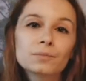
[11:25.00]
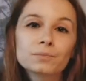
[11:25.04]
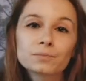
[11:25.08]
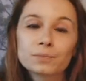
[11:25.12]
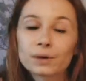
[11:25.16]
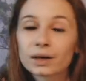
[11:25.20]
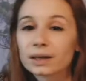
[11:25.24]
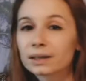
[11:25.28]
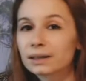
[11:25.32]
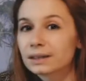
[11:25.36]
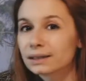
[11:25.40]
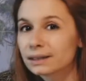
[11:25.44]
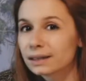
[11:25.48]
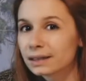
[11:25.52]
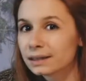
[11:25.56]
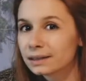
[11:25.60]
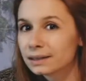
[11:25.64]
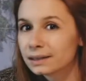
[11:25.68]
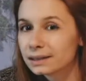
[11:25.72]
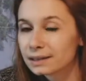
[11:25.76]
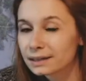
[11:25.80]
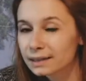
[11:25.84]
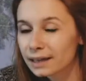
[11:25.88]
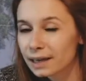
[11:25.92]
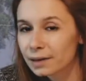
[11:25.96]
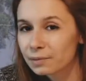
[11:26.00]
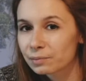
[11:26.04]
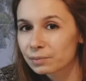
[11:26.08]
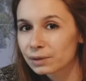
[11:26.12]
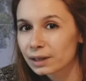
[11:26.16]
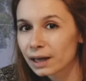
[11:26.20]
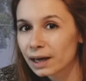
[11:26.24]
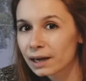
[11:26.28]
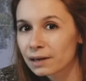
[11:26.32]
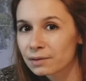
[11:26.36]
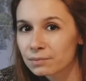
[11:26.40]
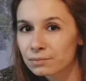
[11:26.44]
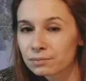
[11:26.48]
But at the same
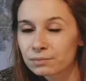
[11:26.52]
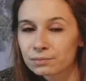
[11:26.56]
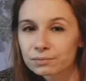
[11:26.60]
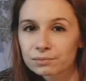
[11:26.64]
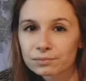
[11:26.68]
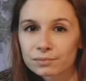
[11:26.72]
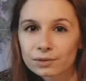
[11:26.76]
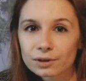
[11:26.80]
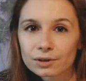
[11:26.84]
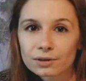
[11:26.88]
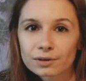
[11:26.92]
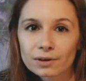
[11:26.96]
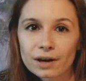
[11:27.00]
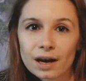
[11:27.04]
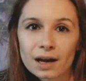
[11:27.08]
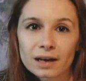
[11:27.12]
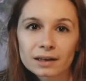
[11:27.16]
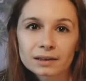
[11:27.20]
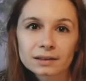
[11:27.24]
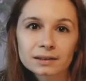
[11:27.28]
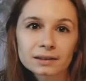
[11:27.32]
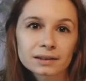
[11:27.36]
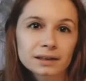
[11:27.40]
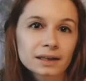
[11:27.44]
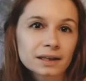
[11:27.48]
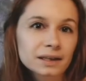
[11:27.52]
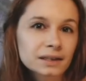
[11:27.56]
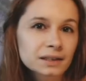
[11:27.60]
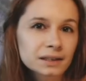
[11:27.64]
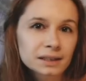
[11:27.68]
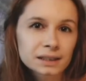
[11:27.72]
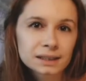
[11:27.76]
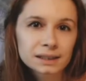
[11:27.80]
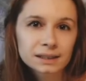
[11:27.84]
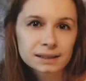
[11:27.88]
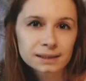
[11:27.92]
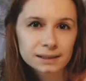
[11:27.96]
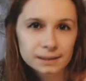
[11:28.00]
time, Rand
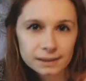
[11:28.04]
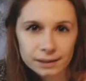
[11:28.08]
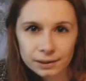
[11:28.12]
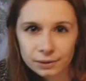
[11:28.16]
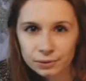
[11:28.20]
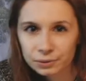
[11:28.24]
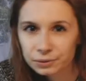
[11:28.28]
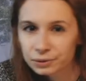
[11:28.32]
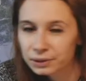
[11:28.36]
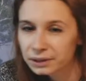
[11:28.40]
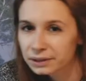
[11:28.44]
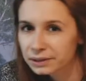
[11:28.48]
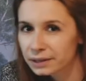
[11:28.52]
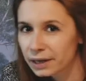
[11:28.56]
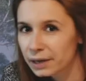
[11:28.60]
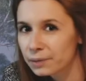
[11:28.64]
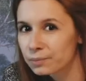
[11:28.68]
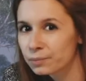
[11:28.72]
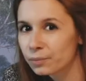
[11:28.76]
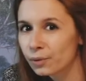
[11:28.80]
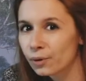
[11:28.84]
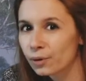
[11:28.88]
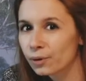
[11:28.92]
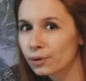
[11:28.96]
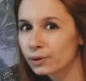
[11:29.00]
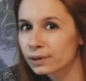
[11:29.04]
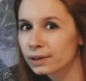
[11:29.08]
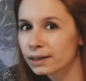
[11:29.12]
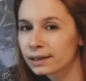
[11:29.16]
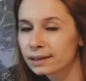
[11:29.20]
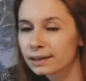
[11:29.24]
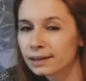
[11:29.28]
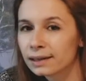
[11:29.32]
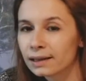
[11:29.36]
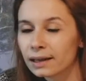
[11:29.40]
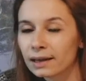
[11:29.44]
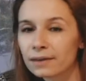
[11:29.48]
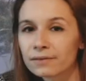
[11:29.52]
is still the same boy
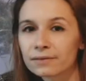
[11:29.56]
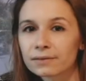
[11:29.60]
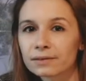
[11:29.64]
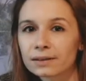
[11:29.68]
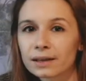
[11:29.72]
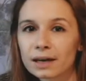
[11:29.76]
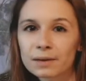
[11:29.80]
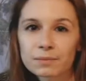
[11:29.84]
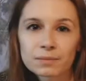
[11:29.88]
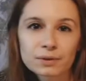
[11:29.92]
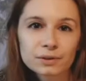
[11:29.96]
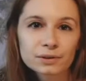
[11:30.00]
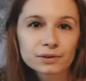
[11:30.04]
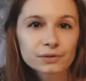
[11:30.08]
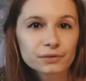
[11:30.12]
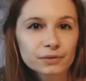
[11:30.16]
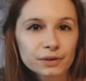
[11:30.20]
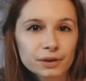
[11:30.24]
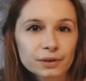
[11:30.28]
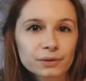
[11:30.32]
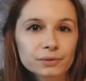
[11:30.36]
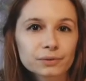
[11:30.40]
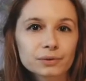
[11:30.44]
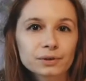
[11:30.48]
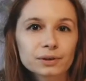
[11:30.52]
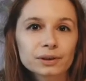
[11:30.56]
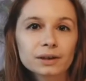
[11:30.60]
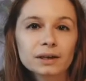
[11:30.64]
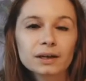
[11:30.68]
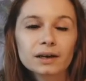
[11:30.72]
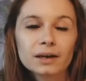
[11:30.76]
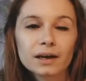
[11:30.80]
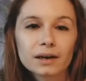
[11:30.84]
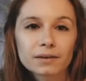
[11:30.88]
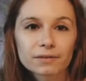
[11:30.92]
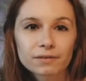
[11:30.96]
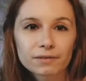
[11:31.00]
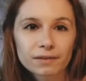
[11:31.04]
that left Emond's Field,
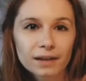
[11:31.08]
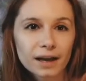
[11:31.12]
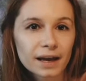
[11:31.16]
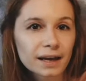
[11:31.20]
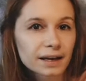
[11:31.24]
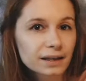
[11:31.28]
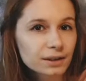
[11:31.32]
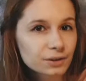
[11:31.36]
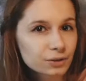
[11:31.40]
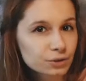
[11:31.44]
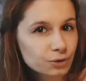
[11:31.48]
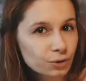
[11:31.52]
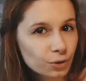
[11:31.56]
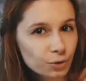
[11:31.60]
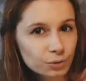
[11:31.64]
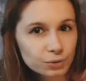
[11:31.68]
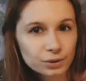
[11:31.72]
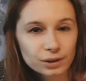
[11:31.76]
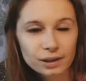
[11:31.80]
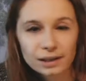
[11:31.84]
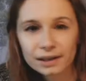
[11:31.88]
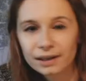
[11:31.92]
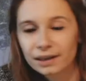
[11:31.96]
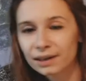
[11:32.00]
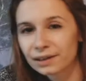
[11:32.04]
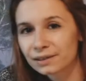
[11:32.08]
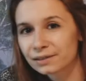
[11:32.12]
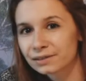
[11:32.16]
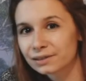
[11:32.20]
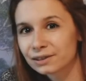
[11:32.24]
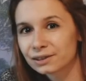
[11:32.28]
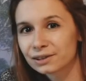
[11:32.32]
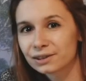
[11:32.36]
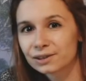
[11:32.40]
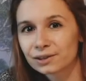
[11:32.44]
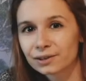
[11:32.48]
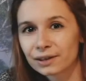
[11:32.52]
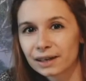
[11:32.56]
flying totally
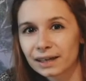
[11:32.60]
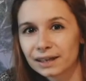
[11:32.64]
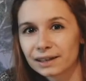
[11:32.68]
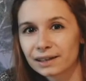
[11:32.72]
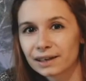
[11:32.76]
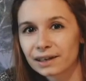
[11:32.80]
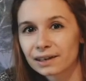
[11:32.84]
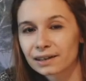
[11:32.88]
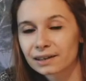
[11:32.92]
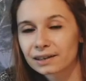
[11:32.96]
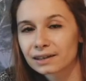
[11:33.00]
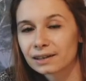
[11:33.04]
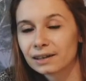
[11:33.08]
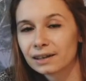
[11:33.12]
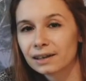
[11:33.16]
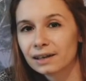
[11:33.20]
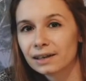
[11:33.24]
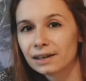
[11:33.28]
under the radar.